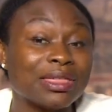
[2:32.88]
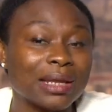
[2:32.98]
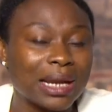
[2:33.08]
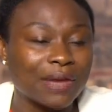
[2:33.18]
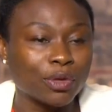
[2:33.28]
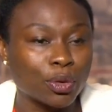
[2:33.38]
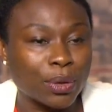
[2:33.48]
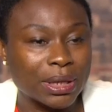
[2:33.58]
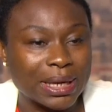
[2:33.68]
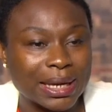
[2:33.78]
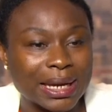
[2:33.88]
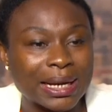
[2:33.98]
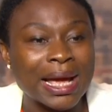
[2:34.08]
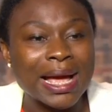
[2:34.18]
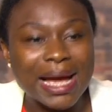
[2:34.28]
the level where they can
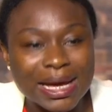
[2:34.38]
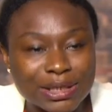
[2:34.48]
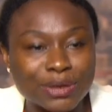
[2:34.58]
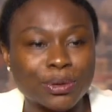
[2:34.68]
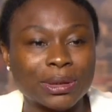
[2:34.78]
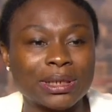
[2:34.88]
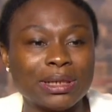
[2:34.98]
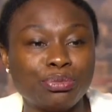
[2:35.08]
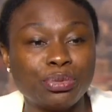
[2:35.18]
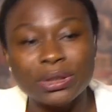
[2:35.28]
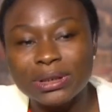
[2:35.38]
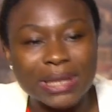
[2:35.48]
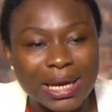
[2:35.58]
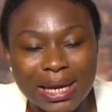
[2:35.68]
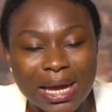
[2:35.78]
adequately bridge
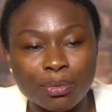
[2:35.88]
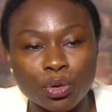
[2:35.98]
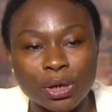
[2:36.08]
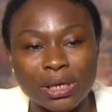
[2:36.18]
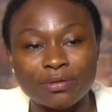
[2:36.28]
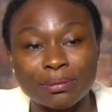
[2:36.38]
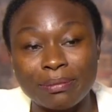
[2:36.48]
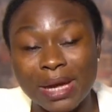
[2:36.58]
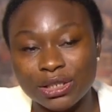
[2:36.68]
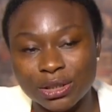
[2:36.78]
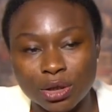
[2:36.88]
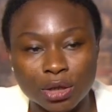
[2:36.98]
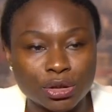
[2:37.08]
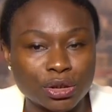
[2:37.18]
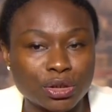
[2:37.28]
that gap or even match the
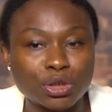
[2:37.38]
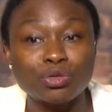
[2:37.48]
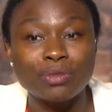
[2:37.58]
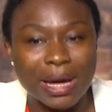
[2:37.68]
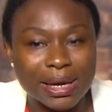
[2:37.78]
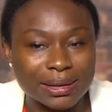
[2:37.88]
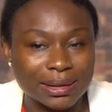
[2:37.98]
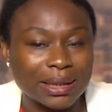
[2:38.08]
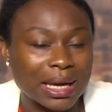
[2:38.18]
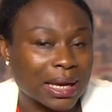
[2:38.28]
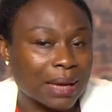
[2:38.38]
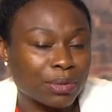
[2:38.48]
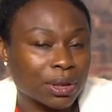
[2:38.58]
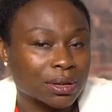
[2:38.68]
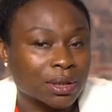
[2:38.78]
continued rise in that gap,
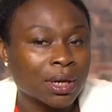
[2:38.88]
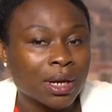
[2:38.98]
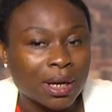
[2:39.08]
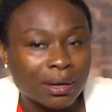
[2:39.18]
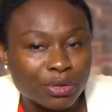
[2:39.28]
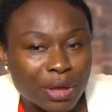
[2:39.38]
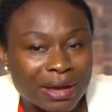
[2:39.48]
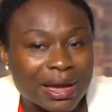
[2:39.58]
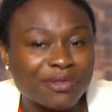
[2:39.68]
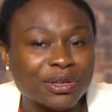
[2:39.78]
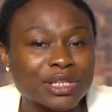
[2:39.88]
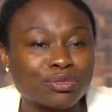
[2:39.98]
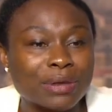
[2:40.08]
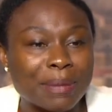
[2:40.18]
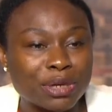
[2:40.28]
because Africa's
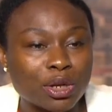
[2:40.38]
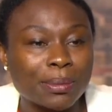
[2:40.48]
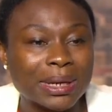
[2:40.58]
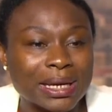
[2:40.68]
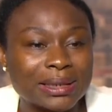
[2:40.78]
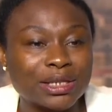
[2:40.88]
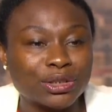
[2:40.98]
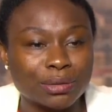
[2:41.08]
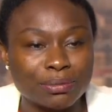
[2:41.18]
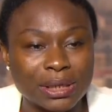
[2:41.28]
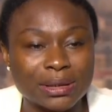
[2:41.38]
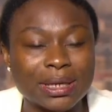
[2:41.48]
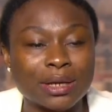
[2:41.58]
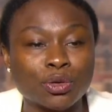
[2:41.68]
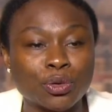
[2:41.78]
rapid urbanization means
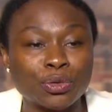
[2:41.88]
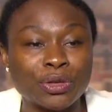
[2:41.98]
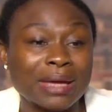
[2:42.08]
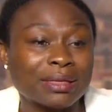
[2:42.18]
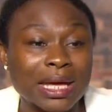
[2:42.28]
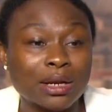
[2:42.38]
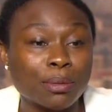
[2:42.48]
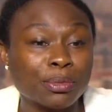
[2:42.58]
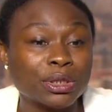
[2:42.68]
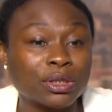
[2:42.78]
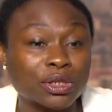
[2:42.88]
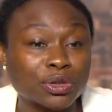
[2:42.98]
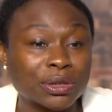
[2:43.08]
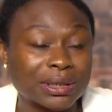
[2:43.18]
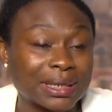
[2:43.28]
that that number does
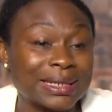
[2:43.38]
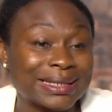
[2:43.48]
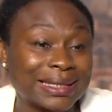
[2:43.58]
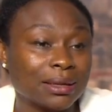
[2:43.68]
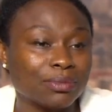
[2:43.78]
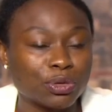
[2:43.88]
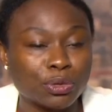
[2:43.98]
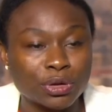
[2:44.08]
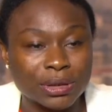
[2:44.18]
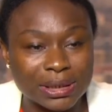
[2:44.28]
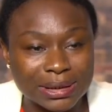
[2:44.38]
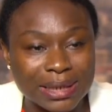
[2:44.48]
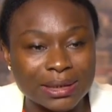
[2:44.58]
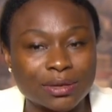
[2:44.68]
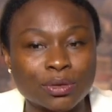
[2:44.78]
not stay still, would not stay
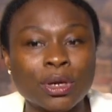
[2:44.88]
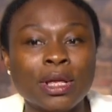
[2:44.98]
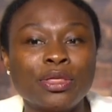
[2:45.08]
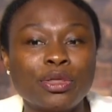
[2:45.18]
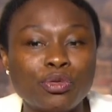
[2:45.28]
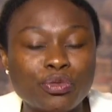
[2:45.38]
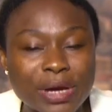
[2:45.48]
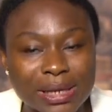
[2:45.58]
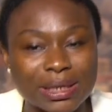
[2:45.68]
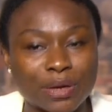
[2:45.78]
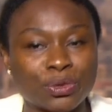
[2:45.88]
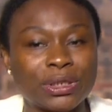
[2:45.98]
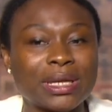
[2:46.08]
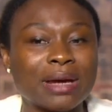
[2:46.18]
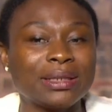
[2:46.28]
static. So the rate at which
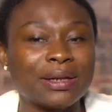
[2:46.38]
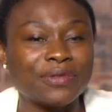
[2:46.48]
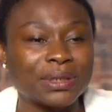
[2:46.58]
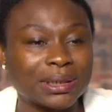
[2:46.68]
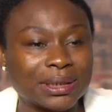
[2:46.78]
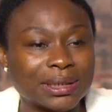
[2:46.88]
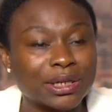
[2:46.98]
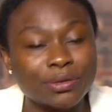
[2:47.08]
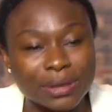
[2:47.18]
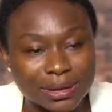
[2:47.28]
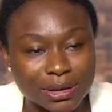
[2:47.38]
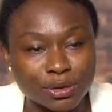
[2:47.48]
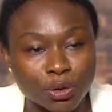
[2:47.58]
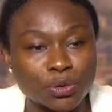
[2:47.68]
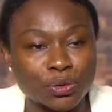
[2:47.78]
that deficit is increasing is
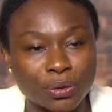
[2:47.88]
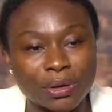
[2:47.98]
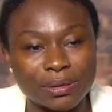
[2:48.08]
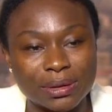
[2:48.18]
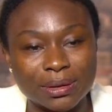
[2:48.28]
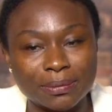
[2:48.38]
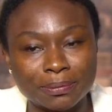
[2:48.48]
also increasing.